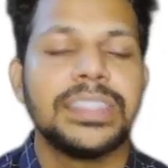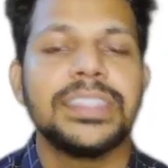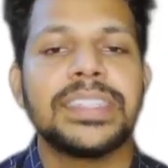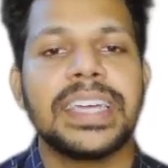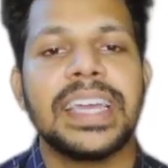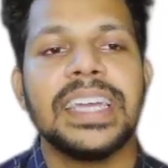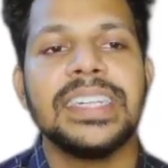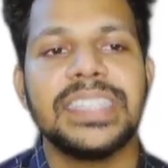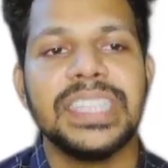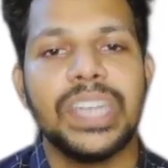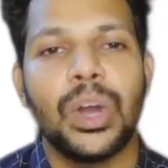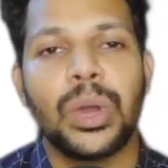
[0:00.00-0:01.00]
This
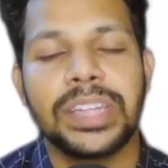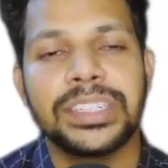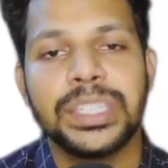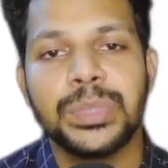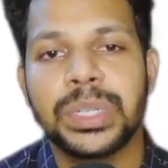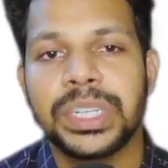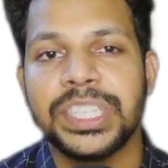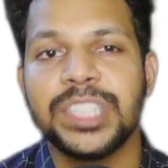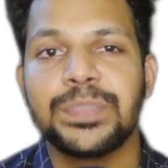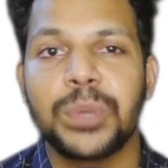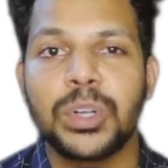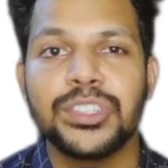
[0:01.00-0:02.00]
AST or SGOT
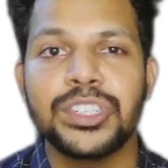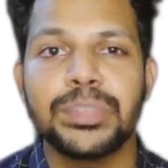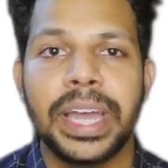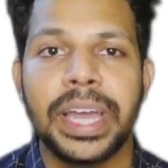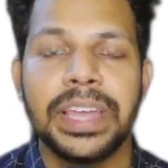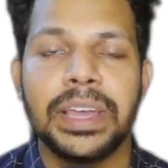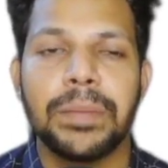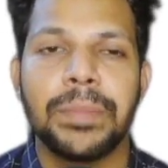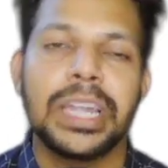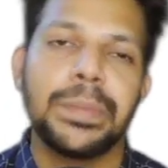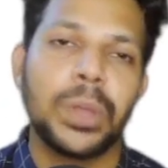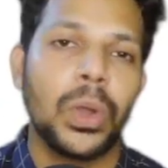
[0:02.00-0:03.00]
is produced by
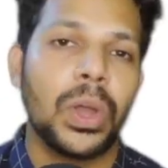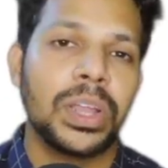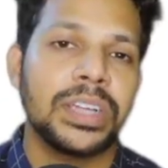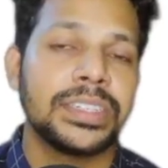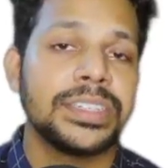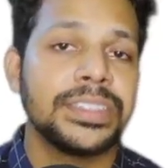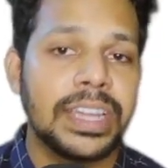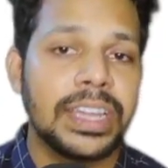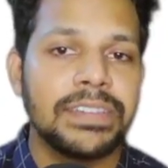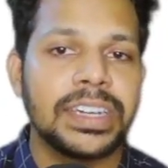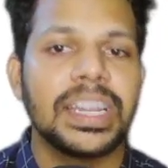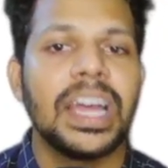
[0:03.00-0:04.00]
multiple organs, that is
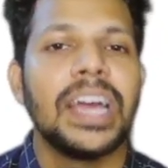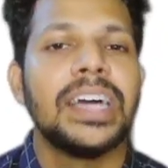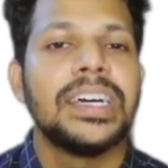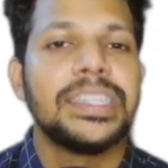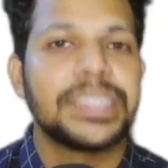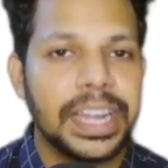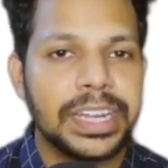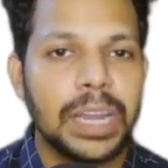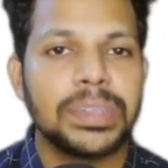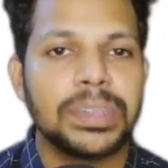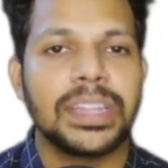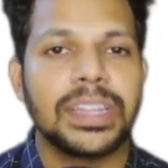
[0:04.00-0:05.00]
liver, skeletal
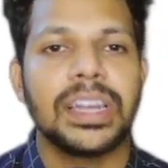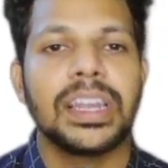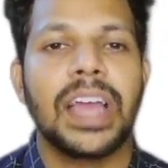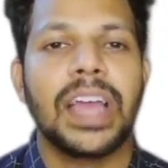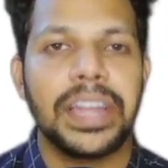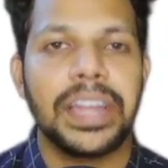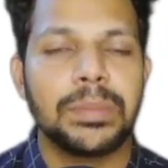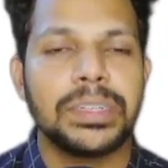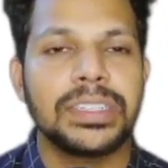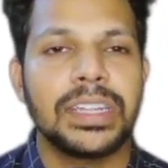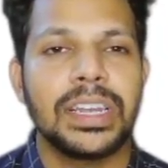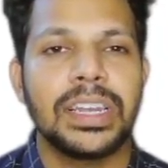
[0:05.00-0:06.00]
muscle, cardiac
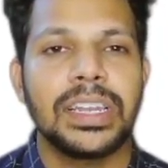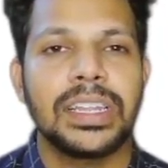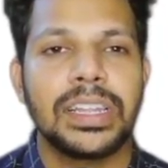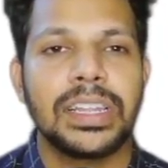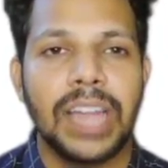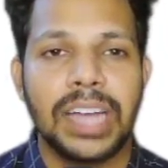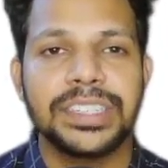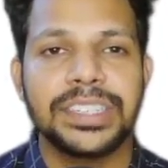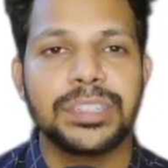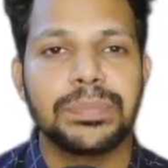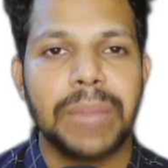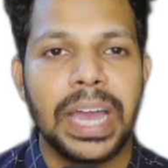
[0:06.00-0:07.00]
muscle,
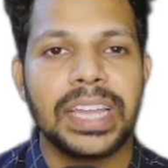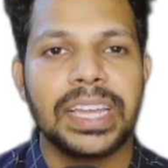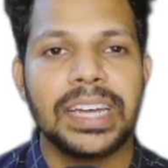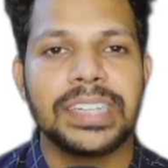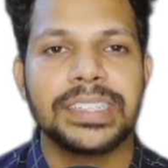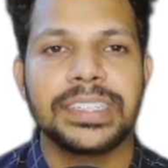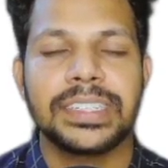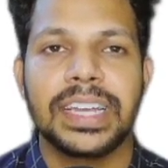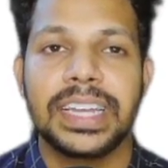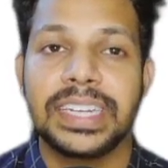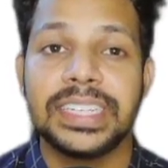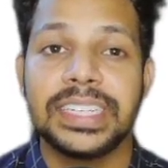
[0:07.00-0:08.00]
lungs, pancreas,
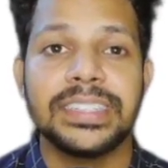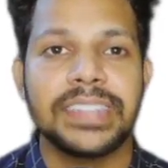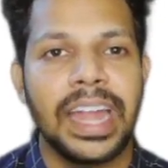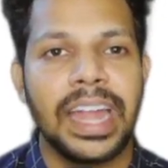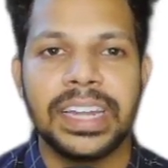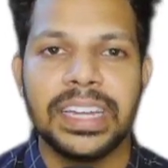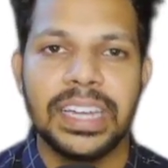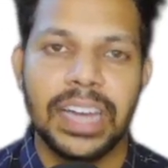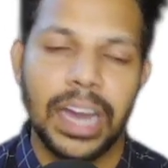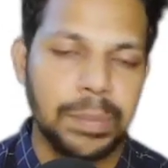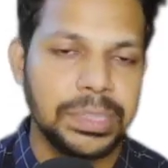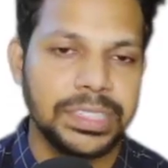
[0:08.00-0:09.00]
kidneys, and
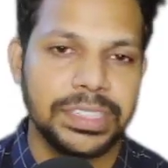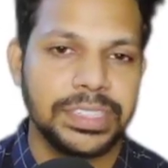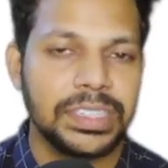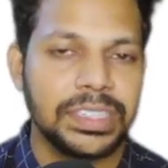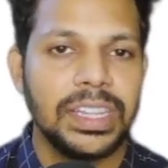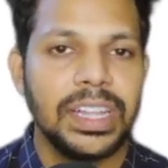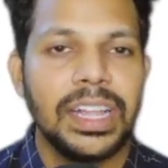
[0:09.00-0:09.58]
RBCs.